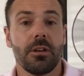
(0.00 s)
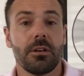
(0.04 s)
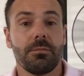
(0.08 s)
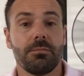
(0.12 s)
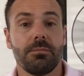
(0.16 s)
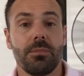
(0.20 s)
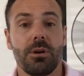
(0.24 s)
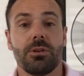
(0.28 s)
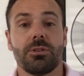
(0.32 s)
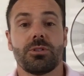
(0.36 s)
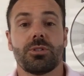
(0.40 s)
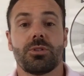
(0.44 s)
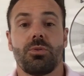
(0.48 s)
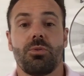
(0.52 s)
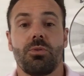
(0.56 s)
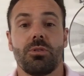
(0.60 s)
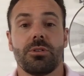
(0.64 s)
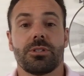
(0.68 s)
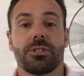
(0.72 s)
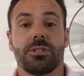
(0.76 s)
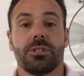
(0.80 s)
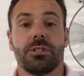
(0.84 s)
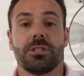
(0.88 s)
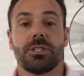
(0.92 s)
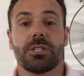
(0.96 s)
Most
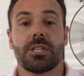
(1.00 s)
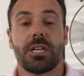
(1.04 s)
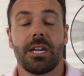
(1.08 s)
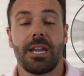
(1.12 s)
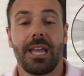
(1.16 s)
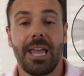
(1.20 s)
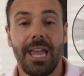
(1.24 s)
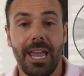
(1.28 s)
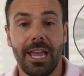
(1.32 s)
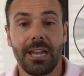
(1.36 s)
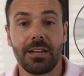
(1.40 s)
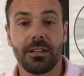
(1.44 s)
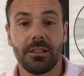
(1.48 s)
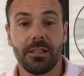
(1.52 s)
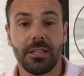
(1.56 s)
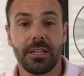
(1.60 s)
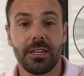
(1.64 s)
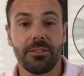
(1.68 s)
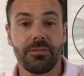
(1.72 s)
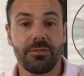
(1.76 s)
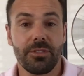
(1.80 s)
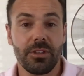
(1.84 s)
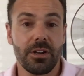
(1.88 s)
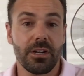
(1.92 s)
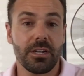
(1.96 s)
horses can handle it
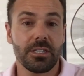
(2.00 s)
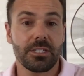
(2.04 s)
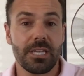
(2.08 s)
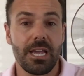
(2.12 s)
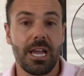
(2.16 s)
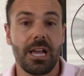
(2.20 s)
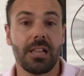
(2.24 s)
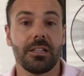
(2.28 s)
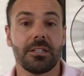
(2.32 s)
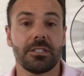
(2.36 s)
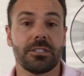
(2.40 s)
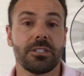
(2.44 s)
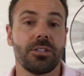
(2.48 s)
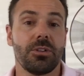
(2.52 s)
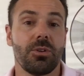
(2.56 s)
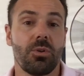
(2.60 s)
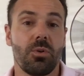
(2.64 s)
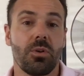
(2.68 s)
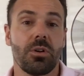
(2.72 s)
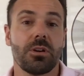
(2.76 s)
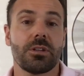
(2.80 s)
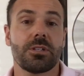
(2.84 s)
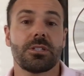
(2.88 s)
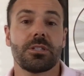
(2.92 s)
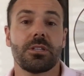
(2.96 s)
if they're a talented
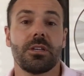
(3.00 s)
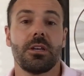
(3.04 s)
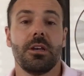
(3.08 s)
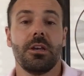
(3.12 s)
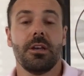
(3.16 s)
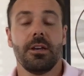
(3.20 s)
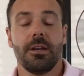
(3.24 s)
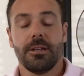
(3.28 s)
horse.